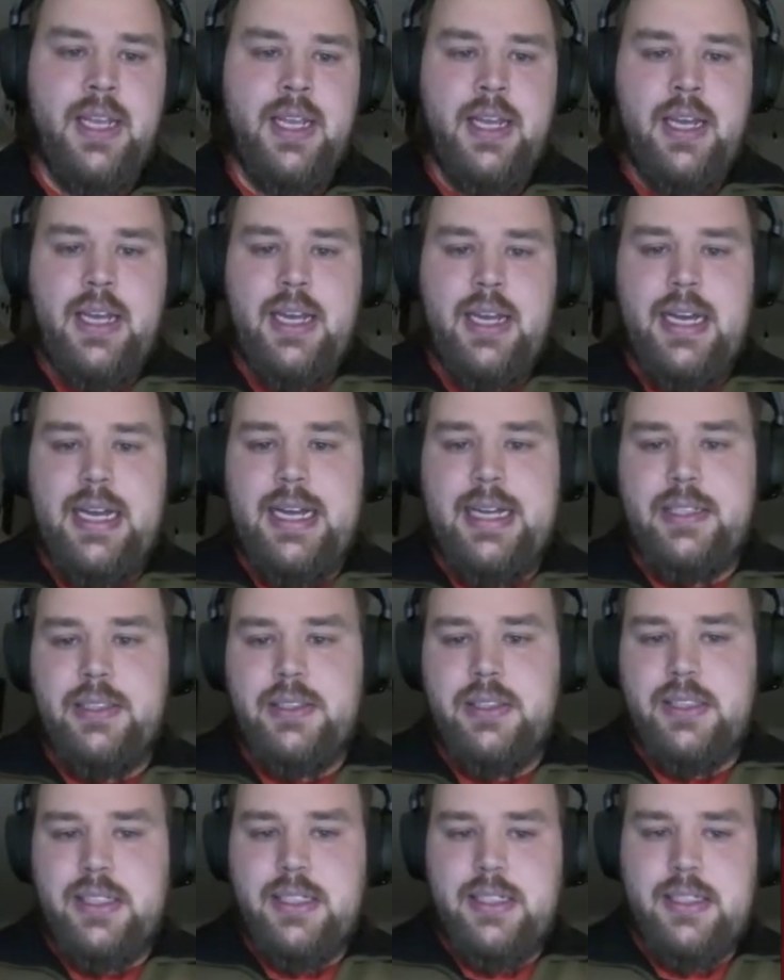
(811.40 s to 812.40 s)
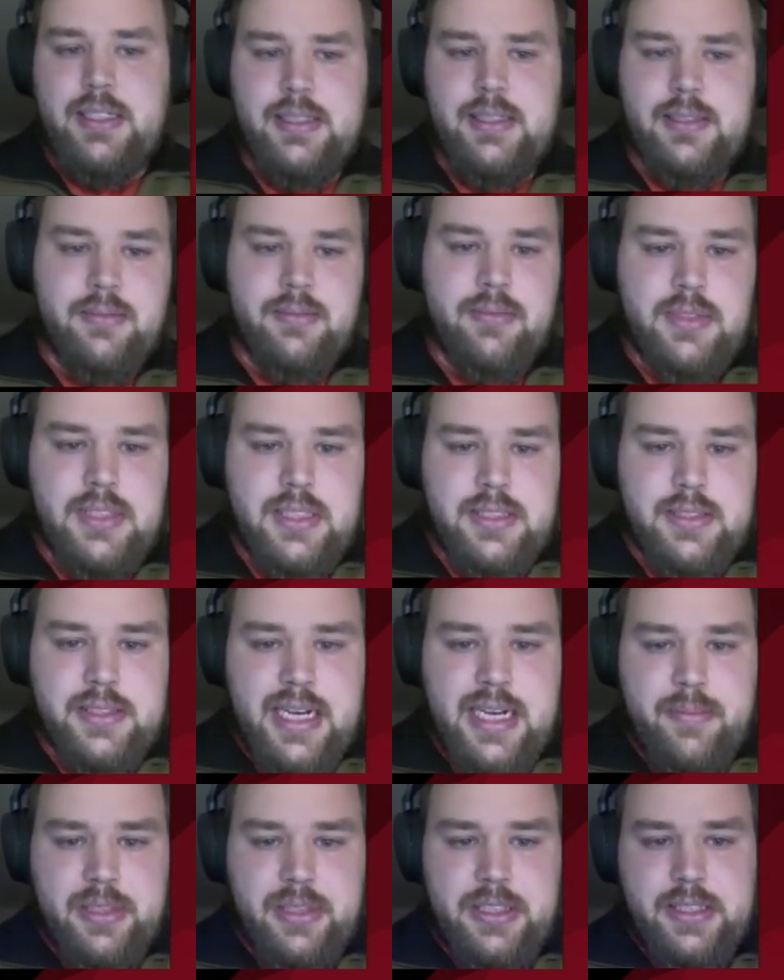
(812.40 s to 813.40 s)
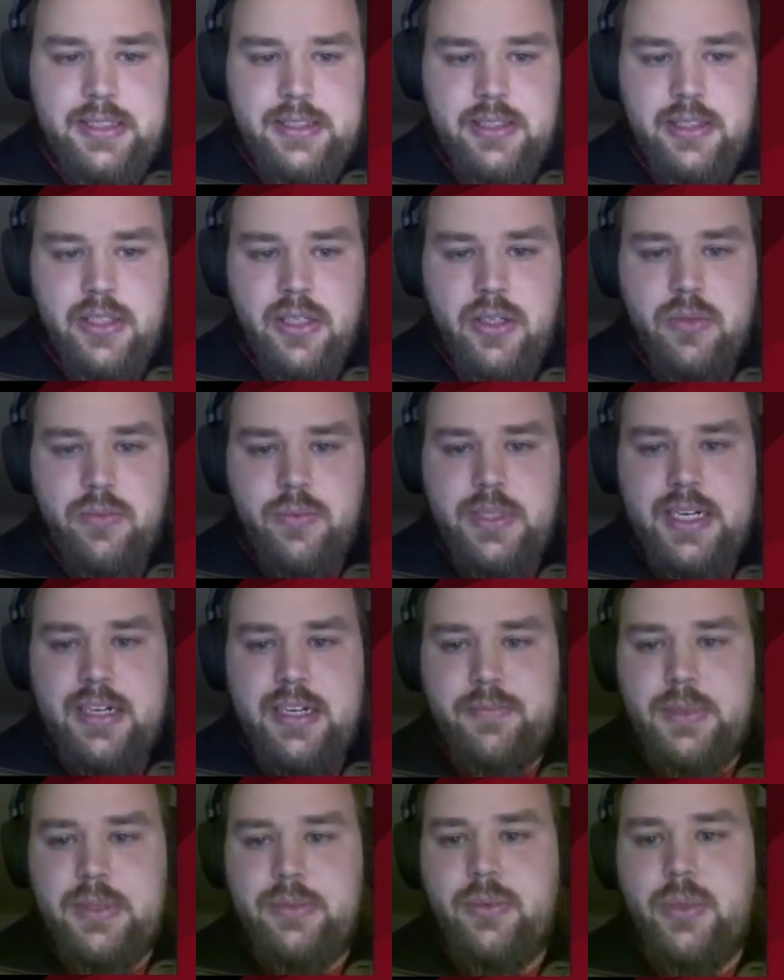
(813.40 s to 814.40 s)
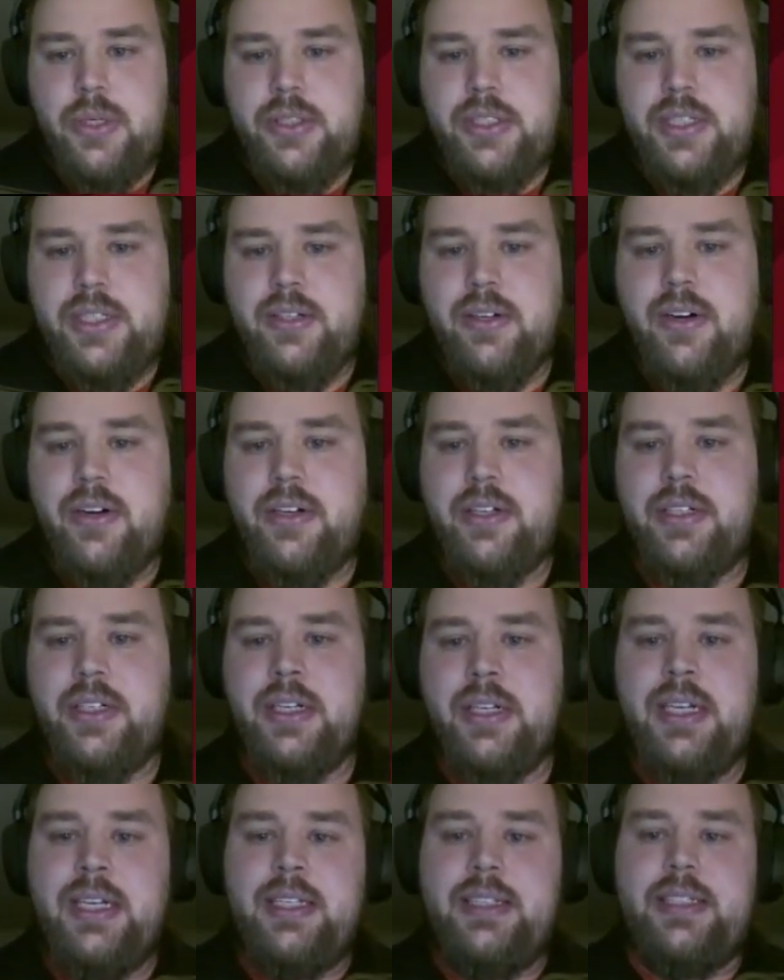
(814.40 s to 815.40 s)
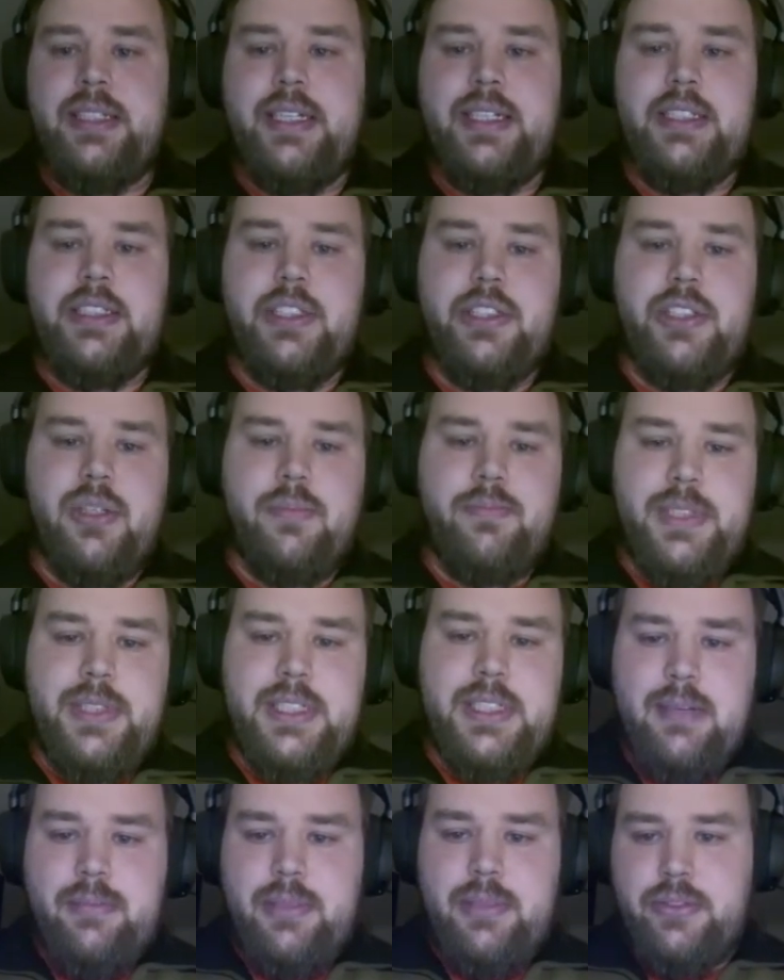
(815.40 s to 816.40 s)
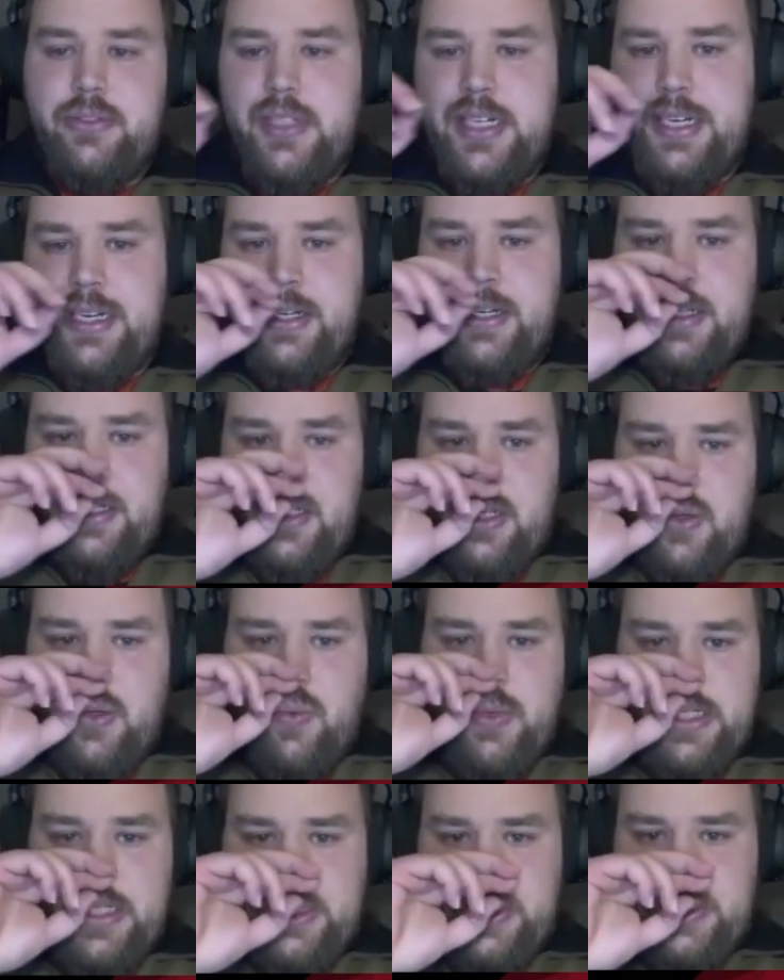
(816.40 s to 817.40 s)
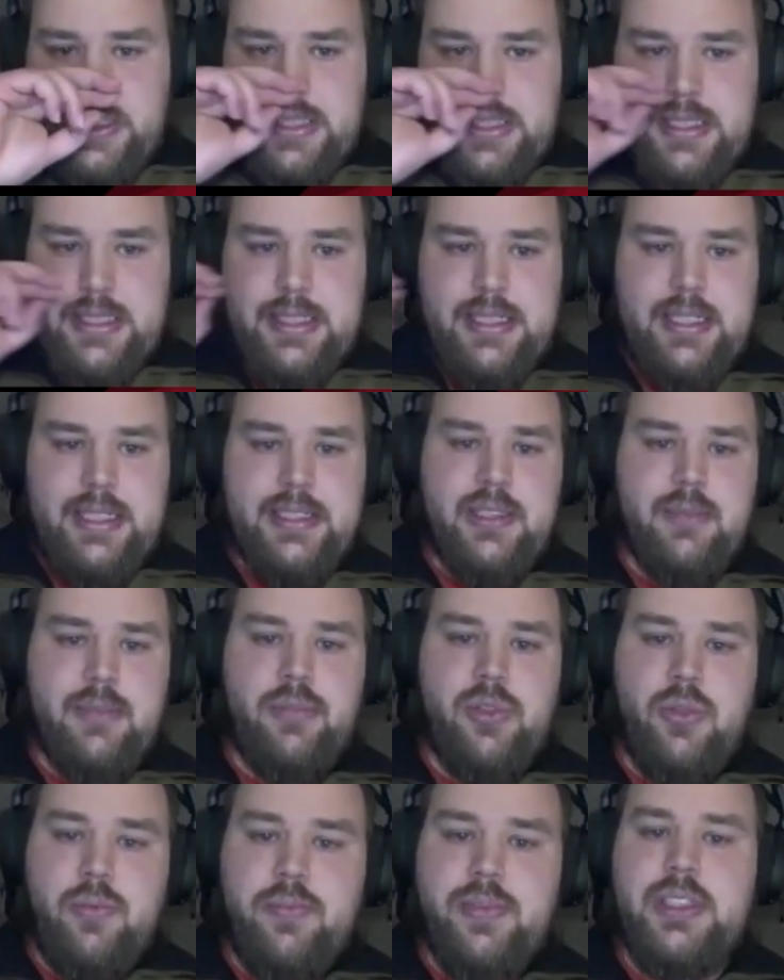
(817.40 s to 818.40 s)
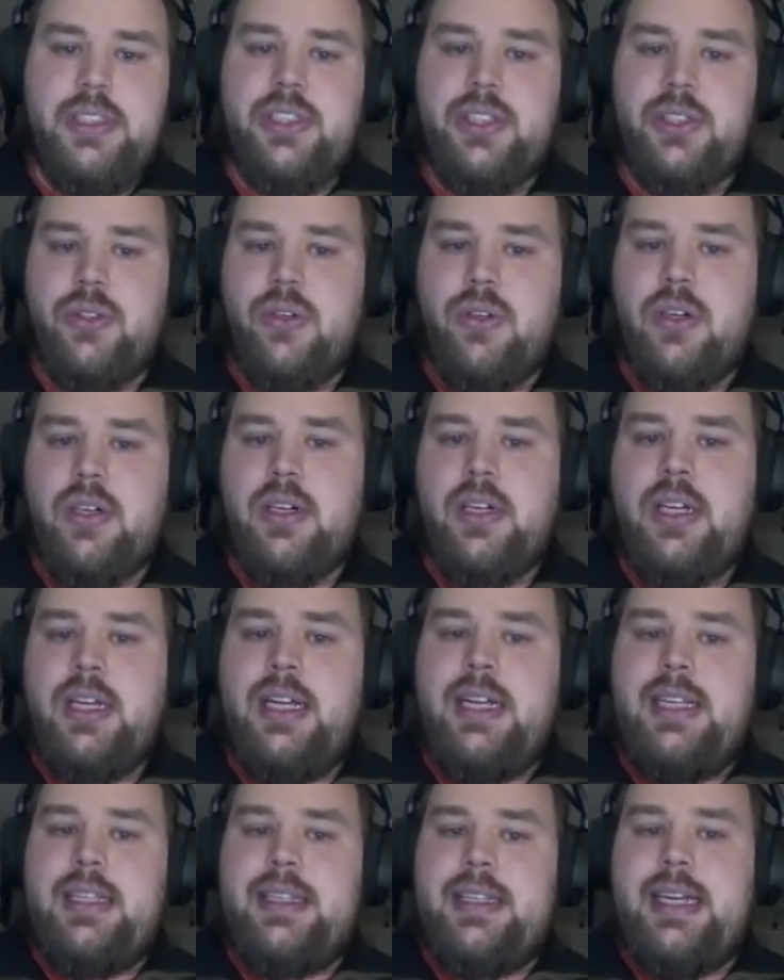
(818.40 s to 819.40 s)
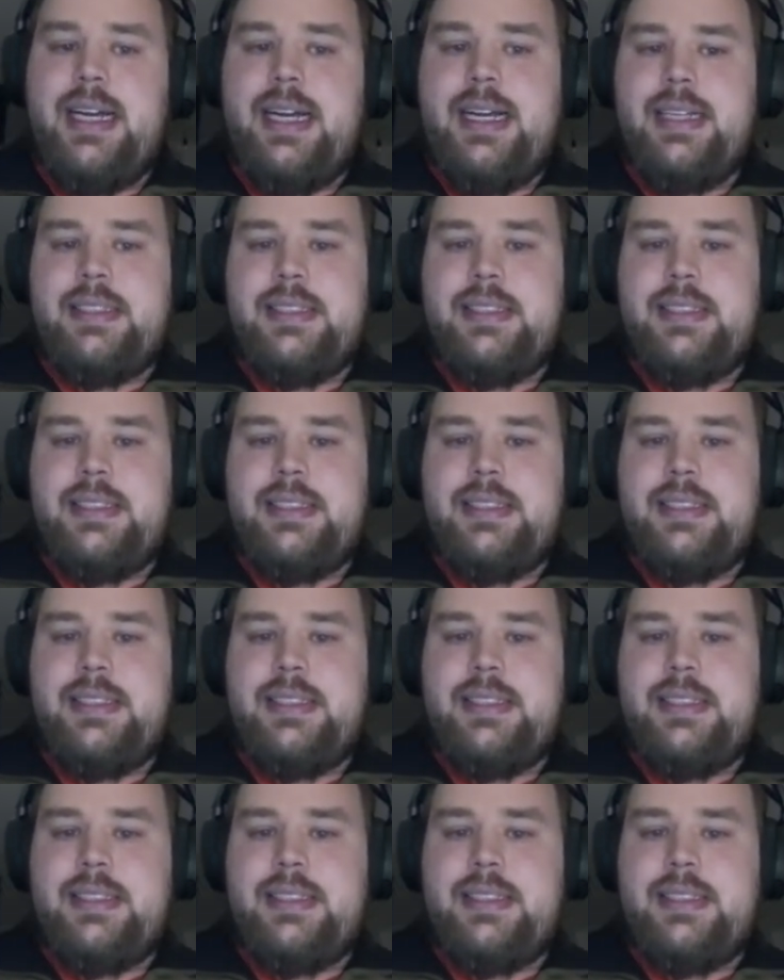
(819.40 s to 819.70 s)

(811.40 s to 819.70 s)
And since a couple of years ago, we have been working on the Intershop PWA, which is a blueprint store that